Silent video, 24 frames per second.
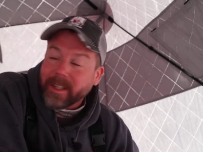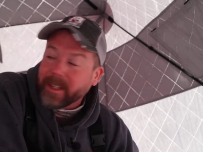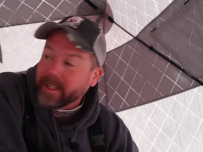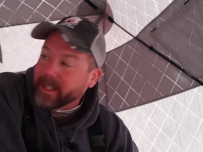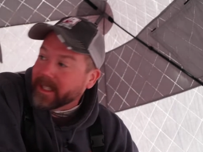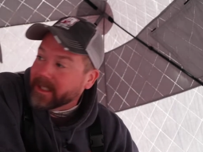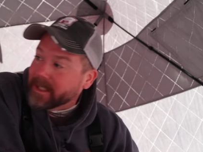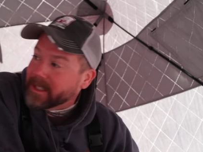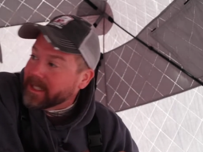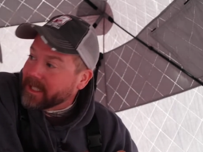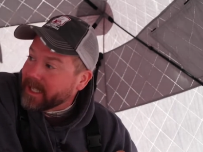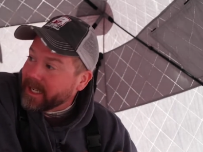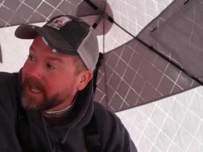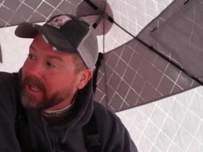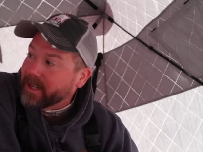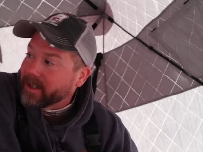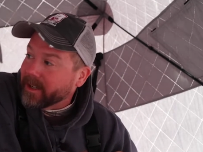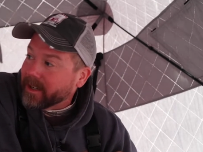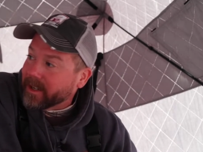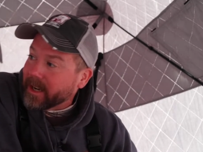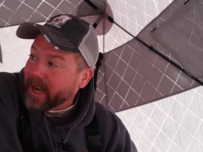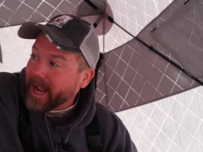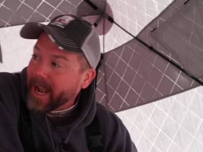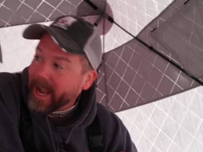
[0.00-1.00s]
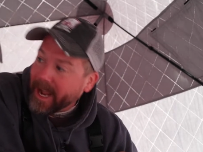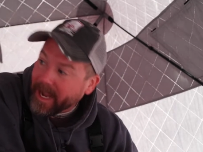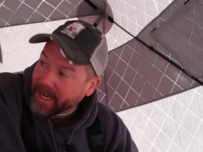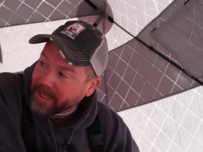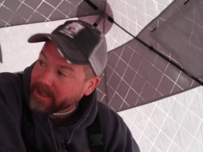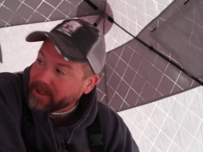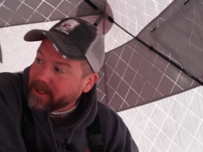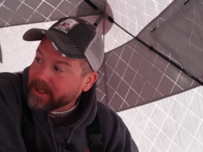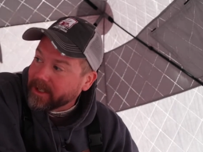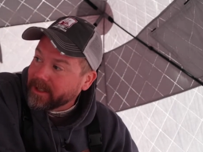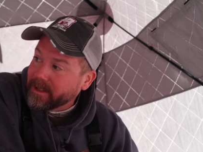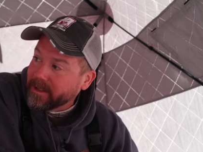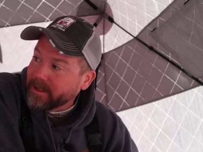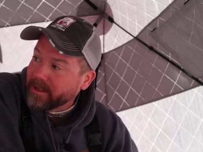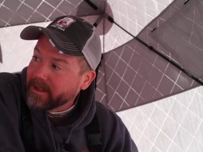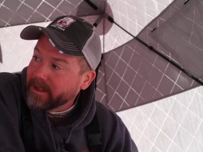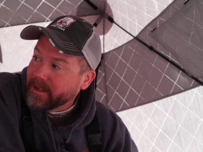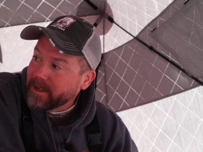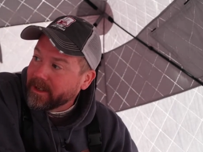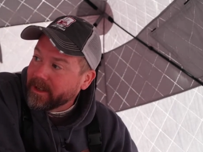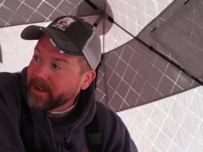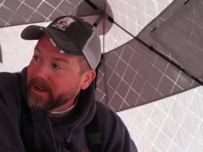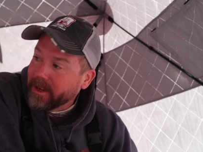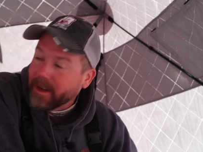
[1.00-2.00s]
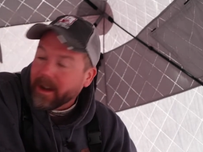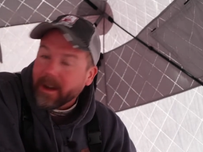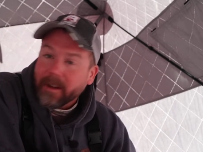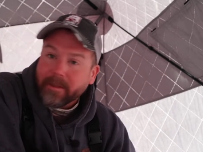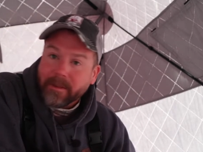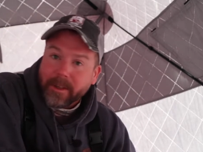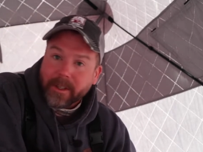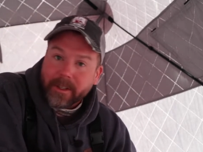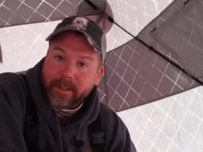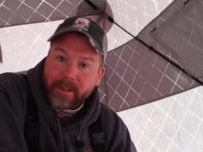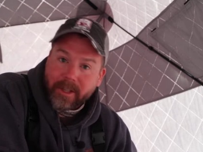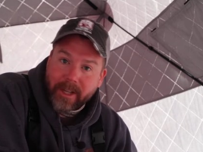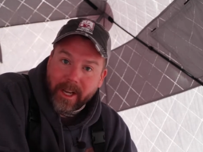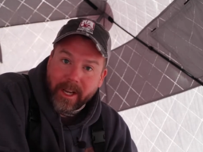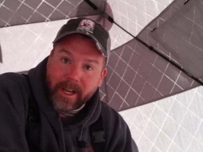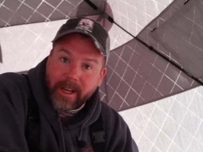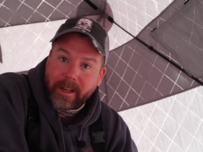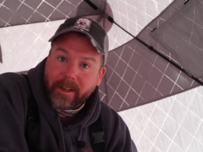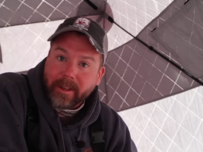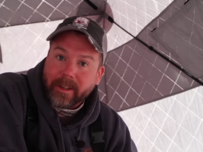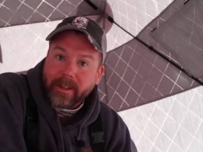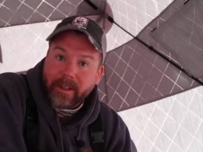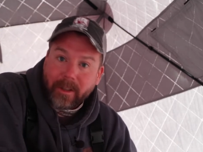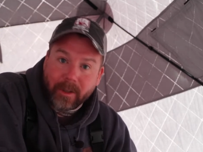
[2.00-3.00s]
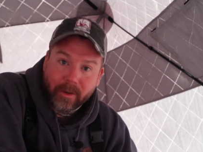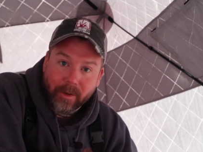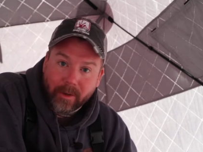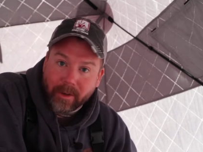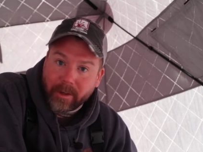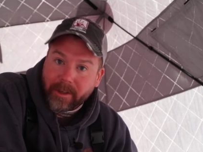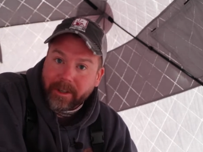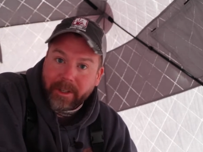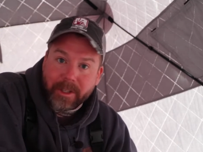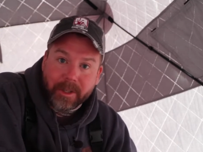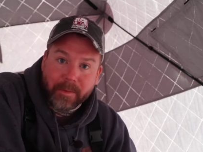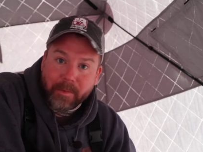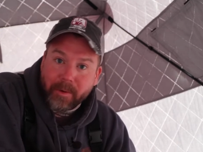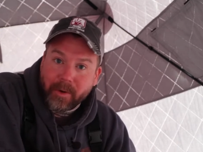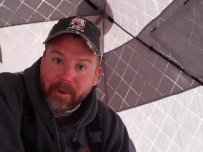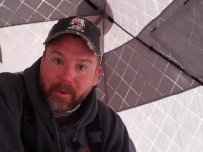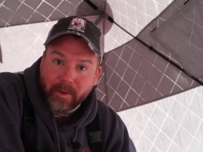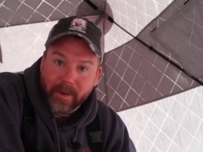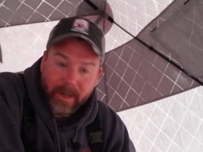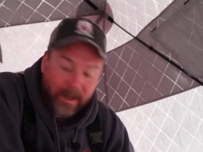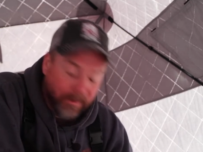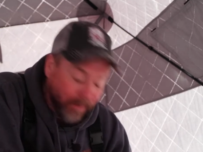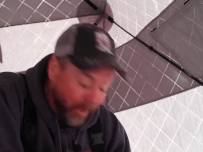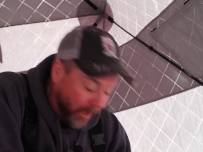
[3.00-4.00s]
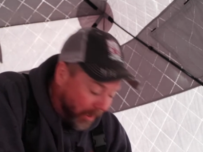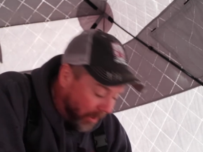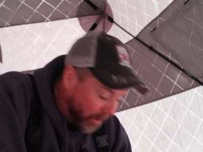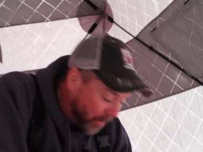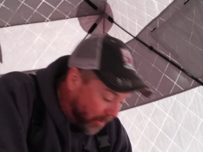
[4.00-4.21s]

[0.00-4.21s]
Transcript: You can see your action of your jig or lure or spoon, whatever you're